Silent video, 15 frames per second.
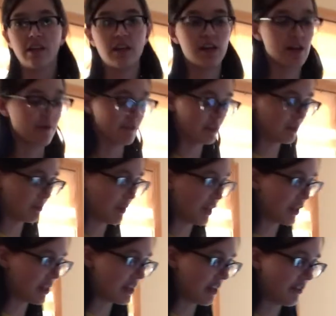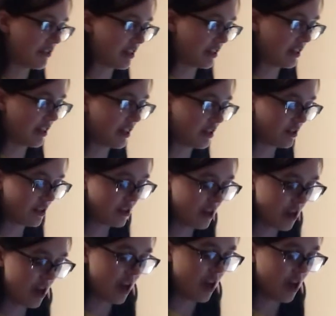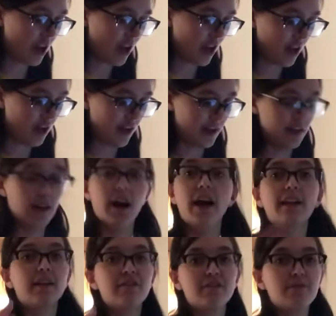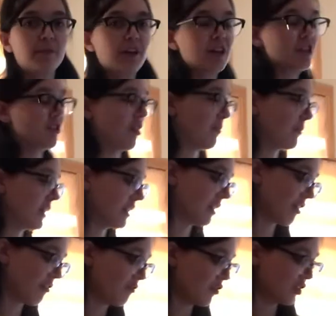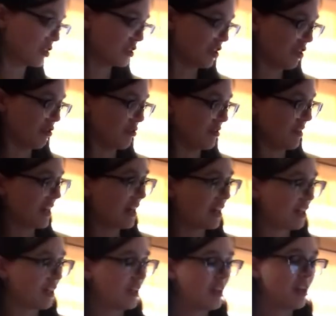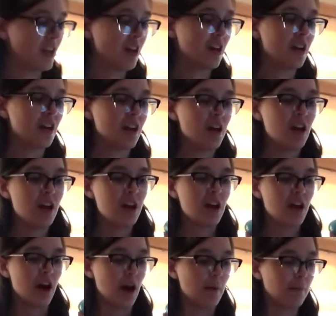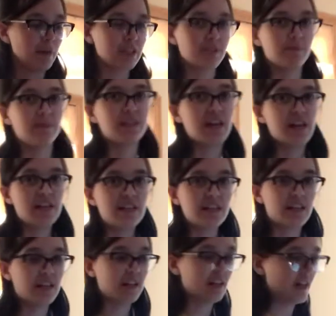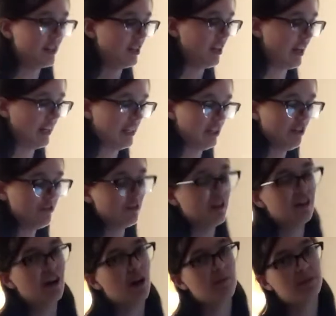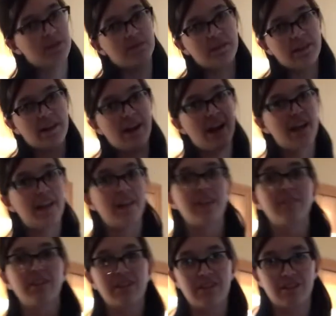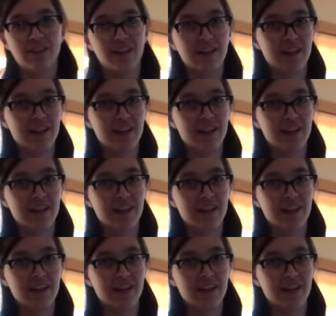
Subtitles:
It was Smarties that was in this. And I love Smarties, so I'm going to look forward to those later. I put some change in it. I don't know how much amount. I didn't really look.